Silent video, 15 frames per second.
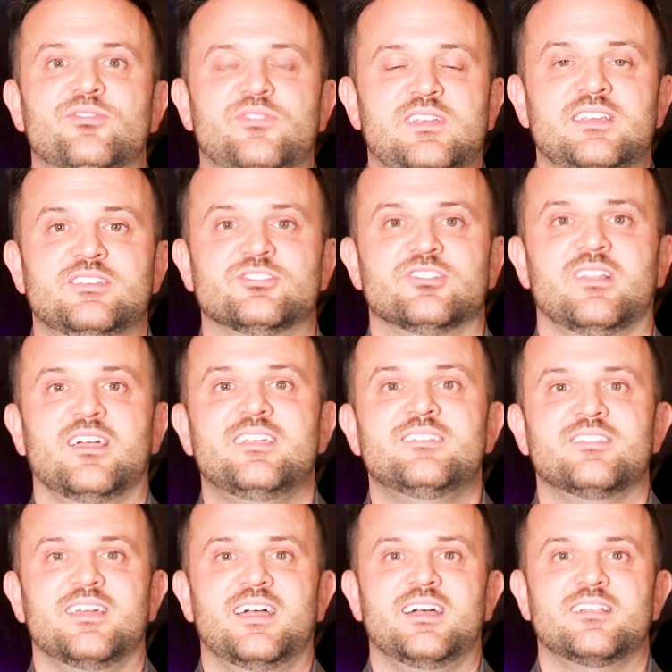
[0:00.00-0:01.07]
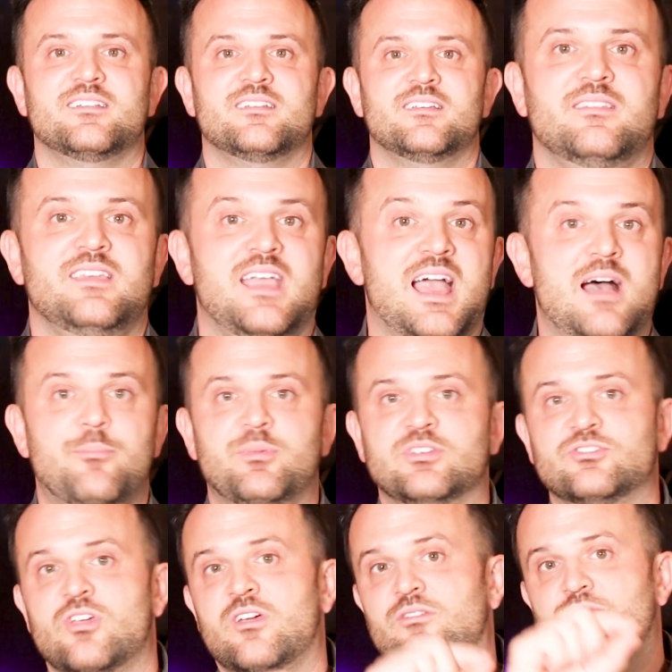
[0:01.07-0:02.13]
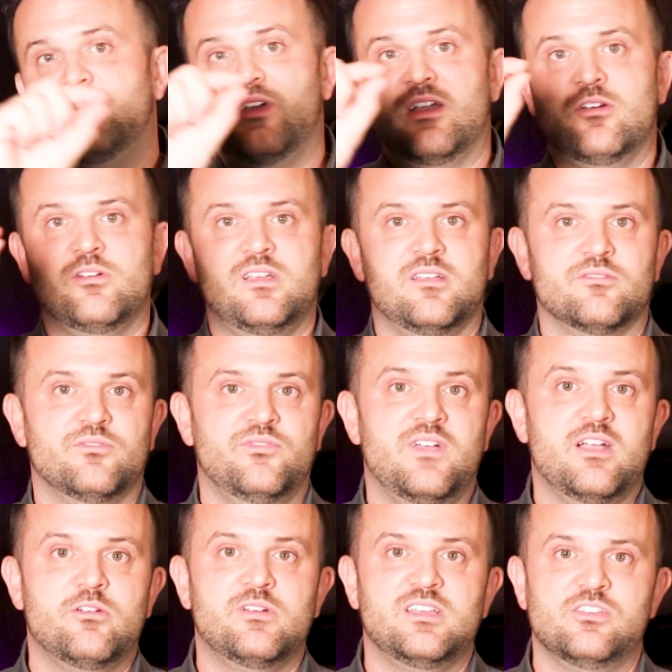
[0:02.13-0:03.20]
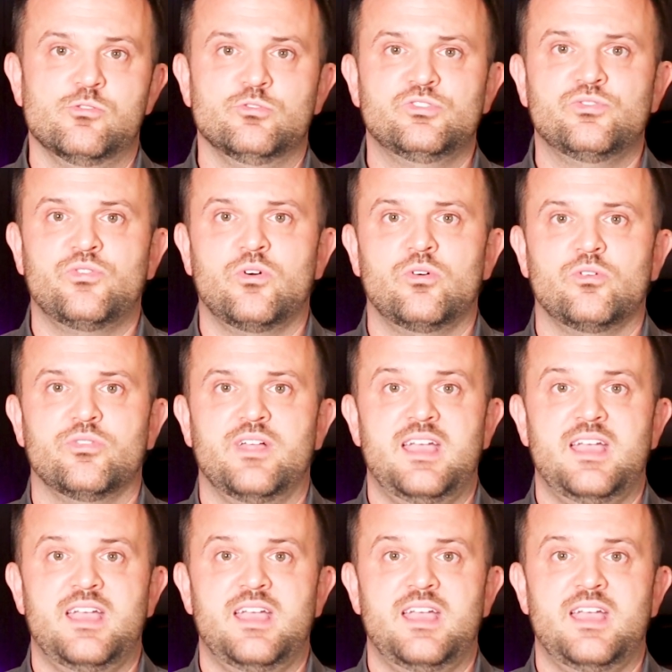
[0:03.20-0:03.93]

fees like that. The app is very, very useful.